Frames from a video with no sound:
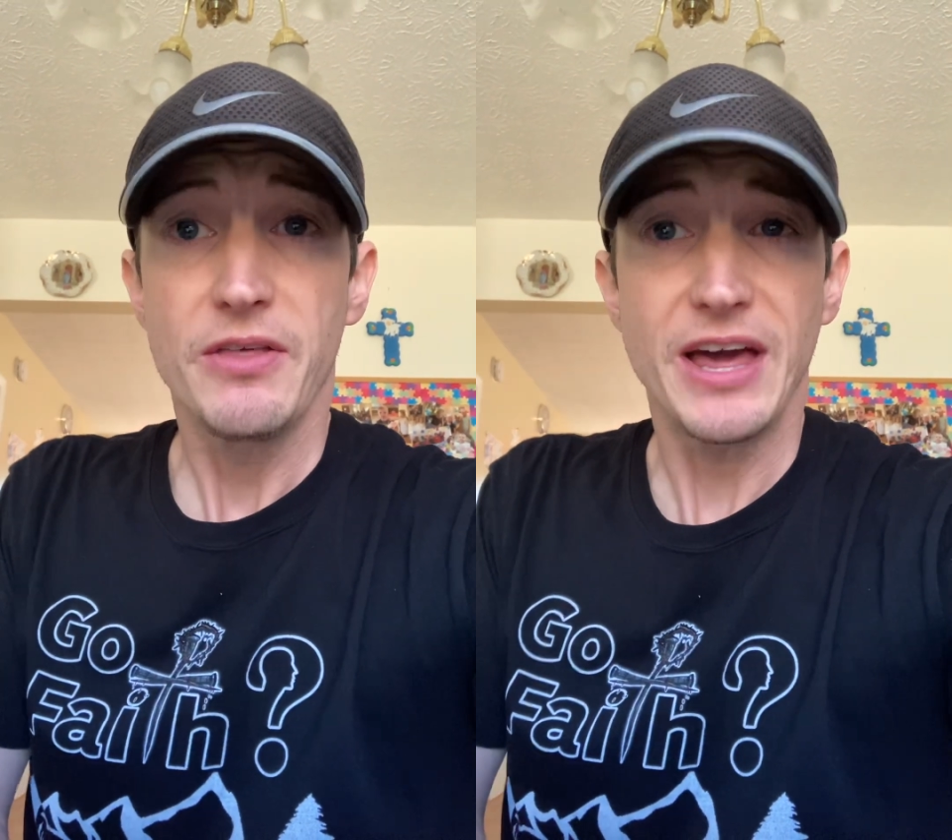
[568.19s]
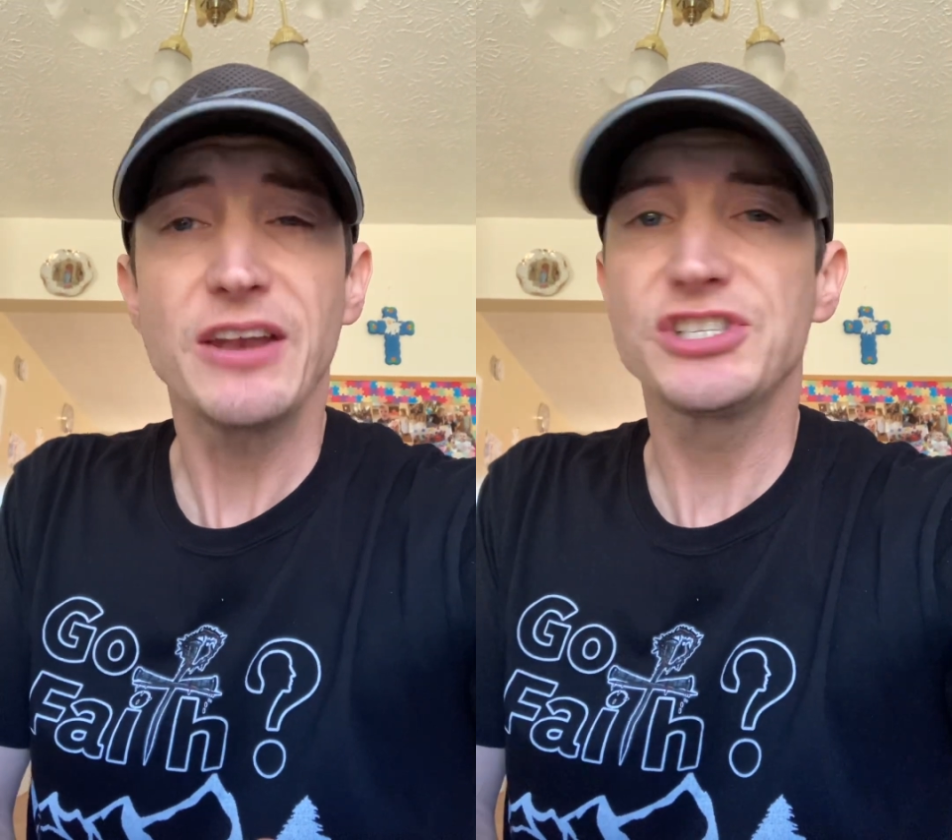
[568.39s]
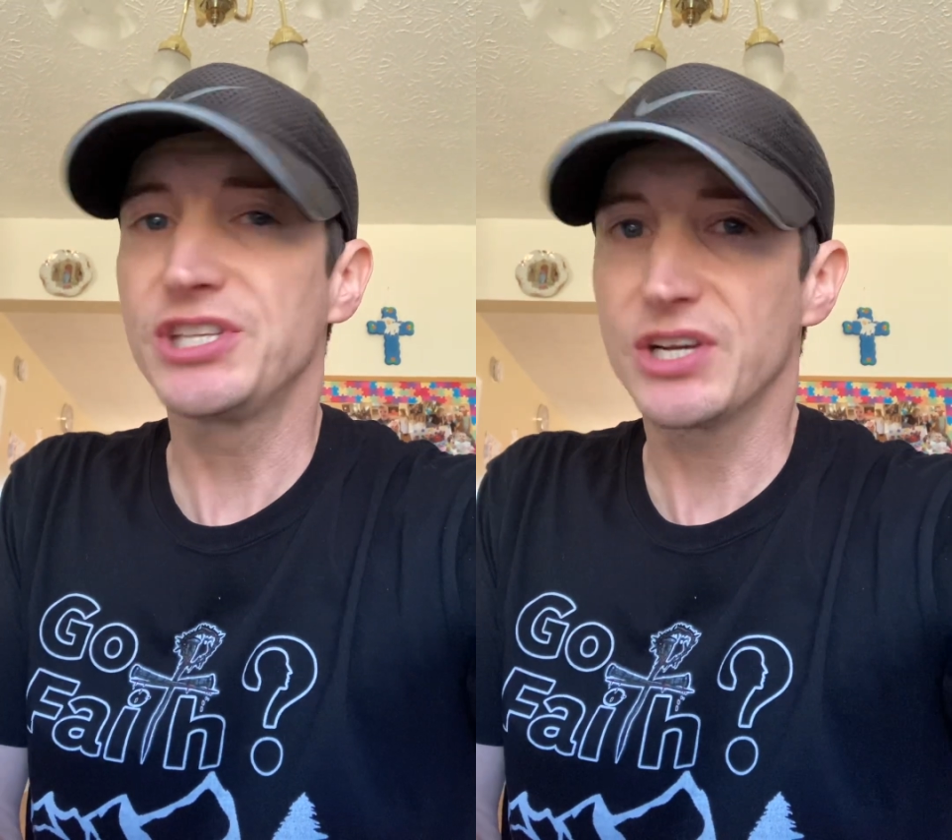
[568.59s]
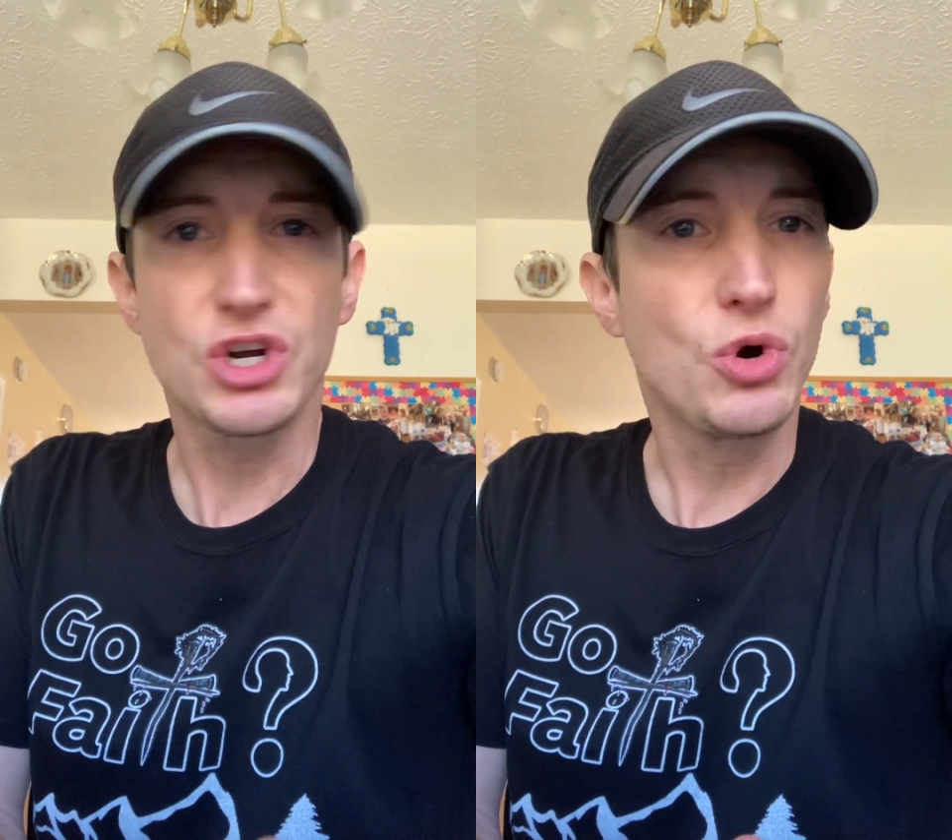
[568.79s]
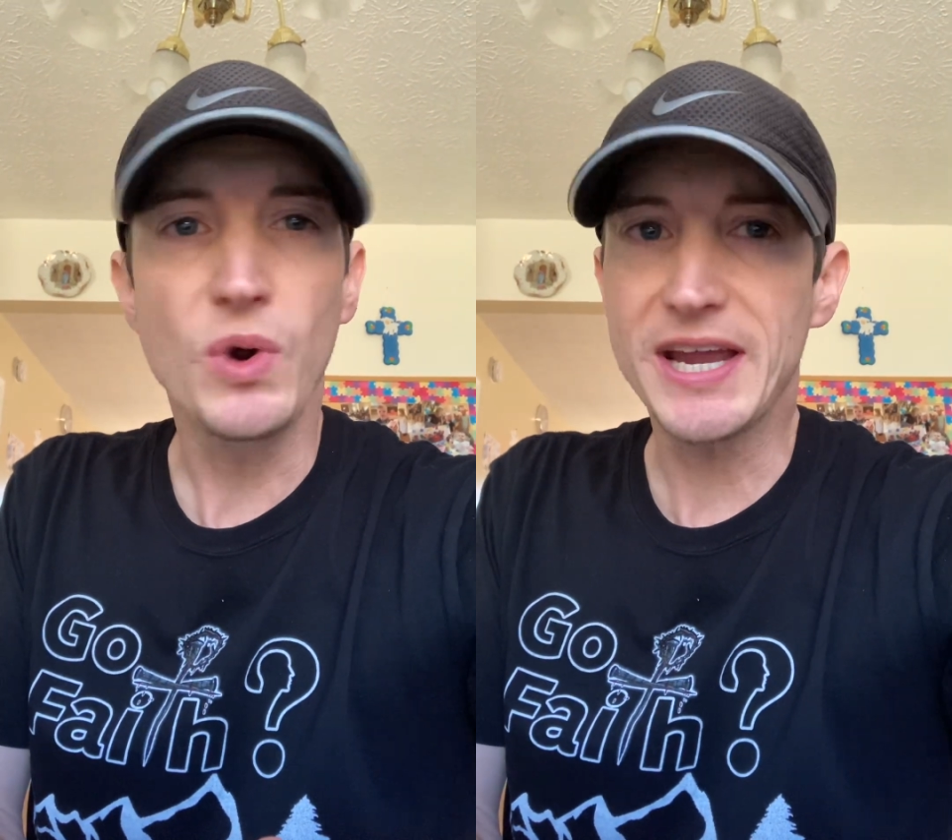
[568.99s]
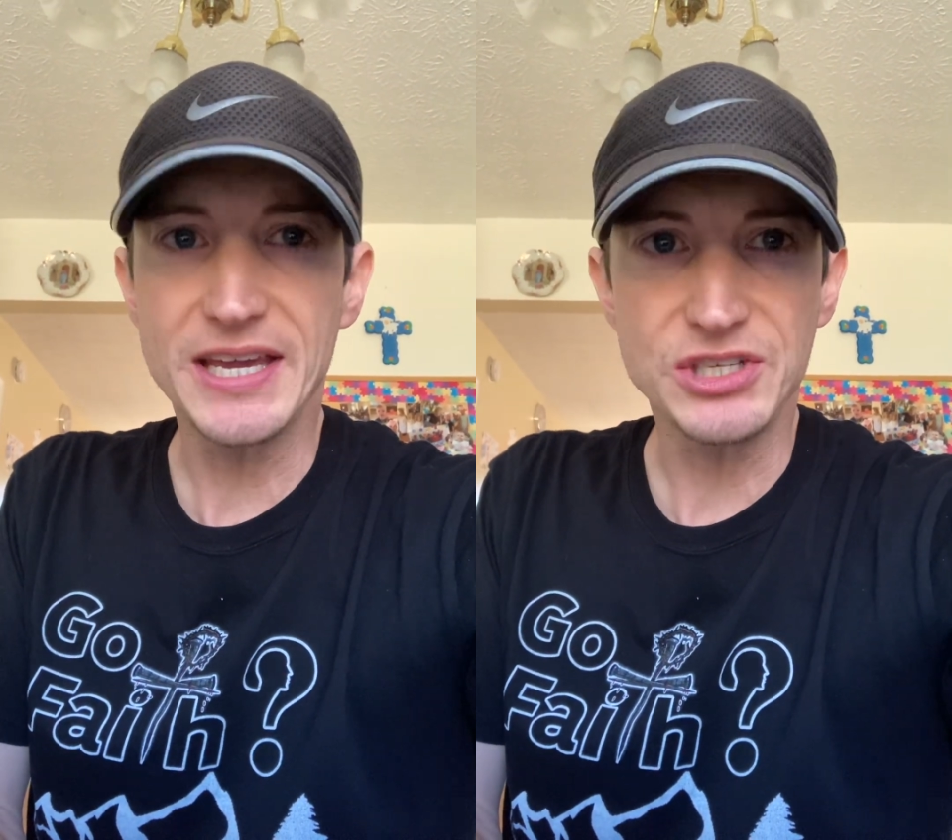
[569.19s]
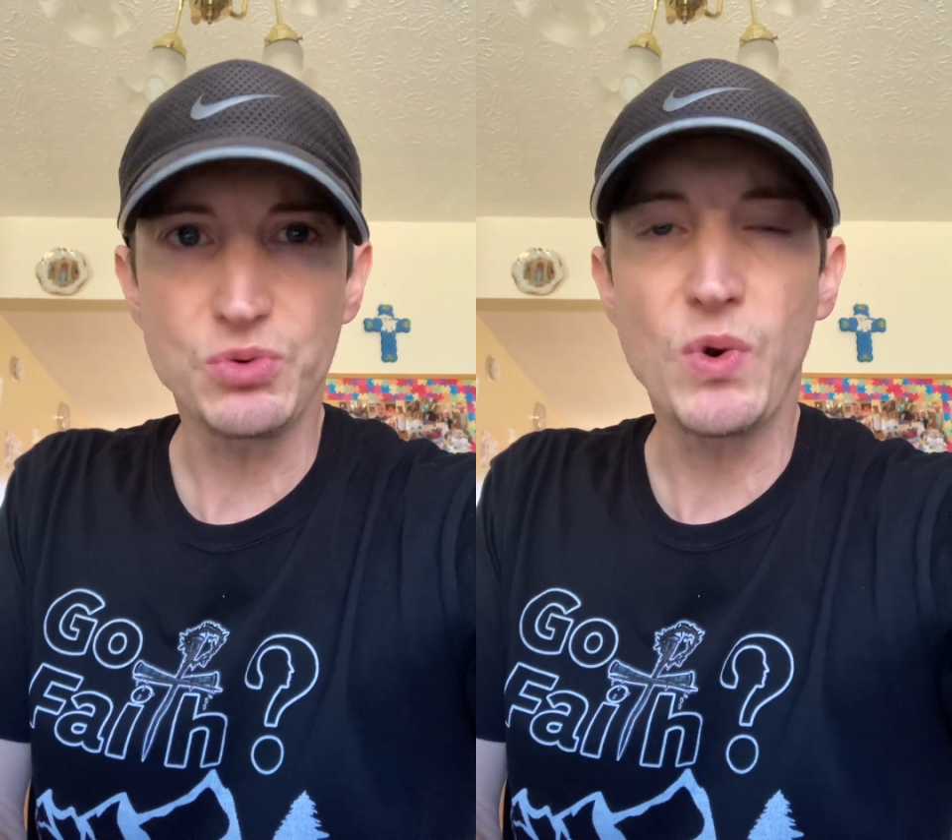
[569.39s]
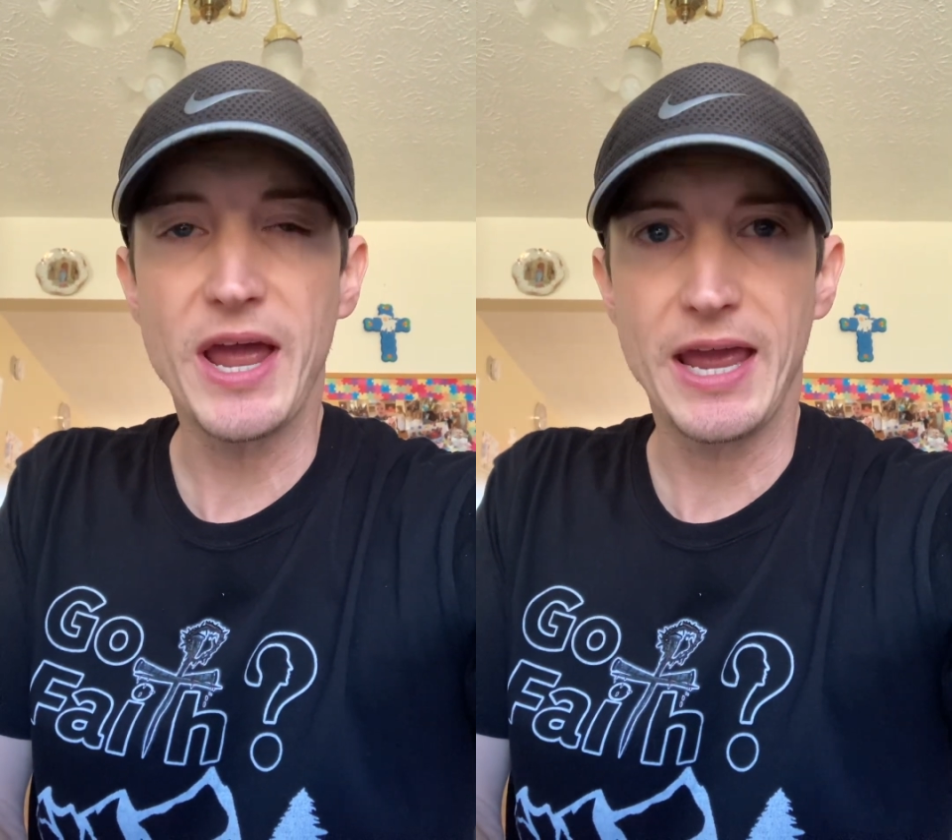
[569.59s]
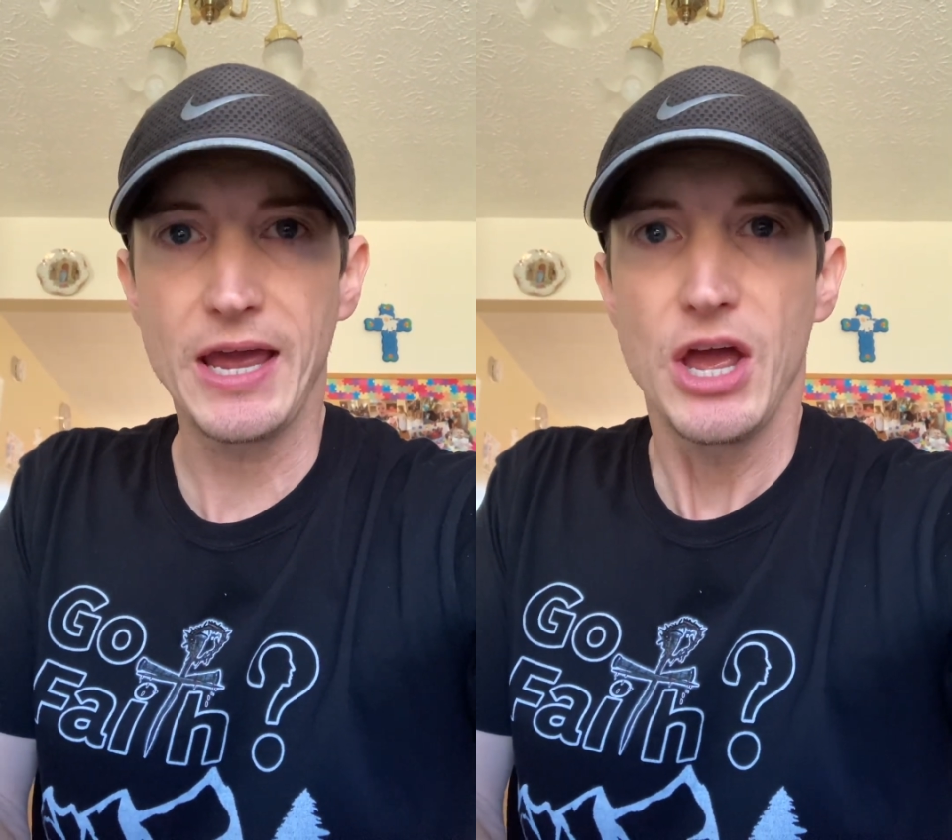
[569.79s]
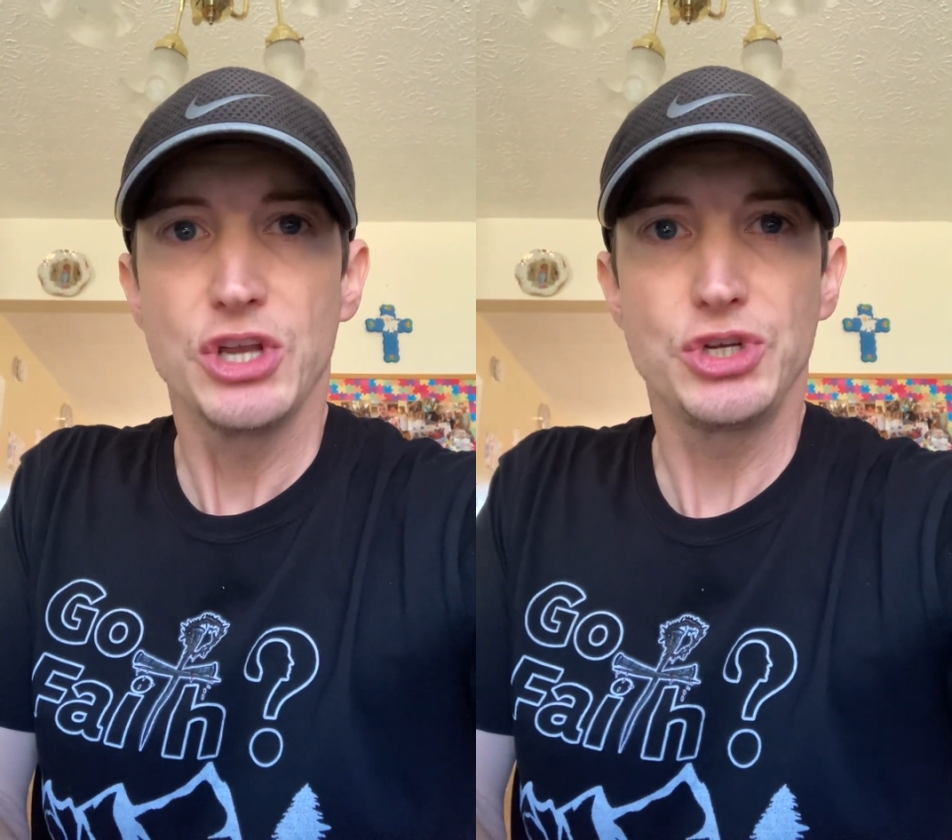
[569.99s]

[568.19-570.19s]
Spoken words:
that is the quickest way